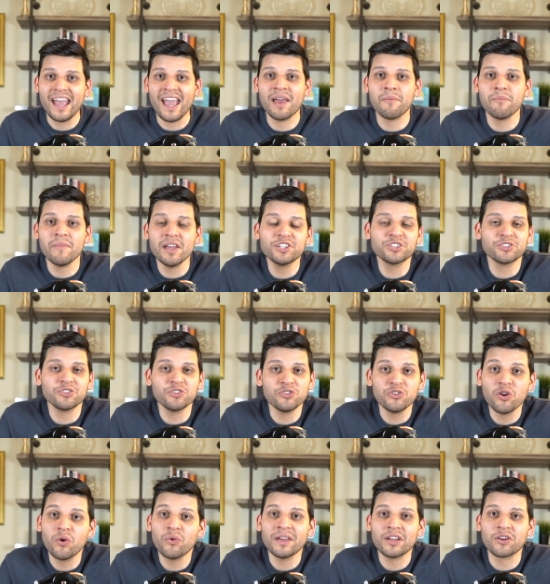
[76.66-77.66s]
and make sure you
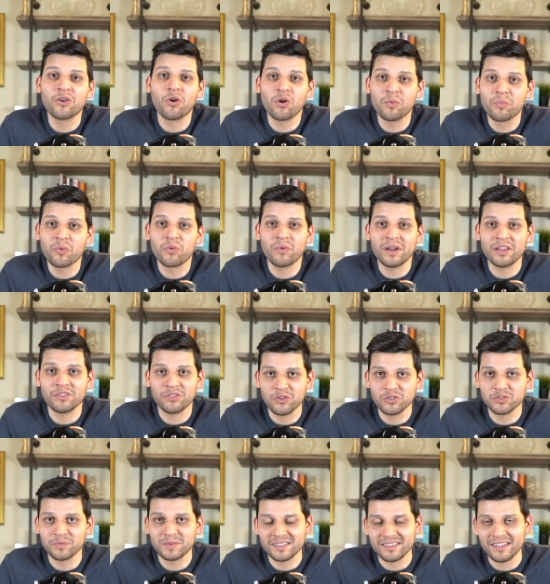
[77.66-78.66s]
don't incorporate
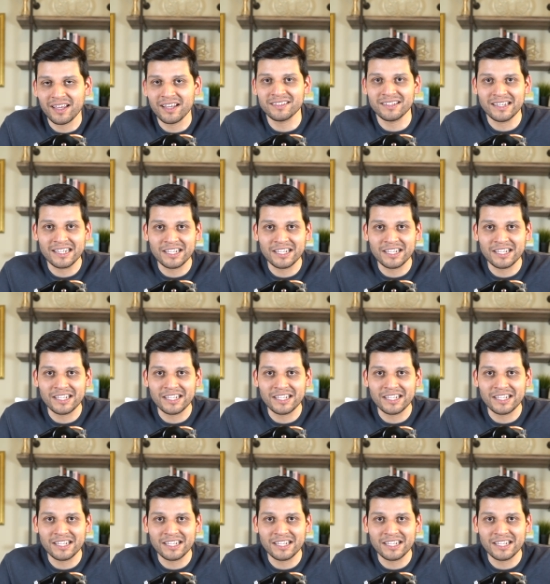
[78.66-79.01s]
those mistakes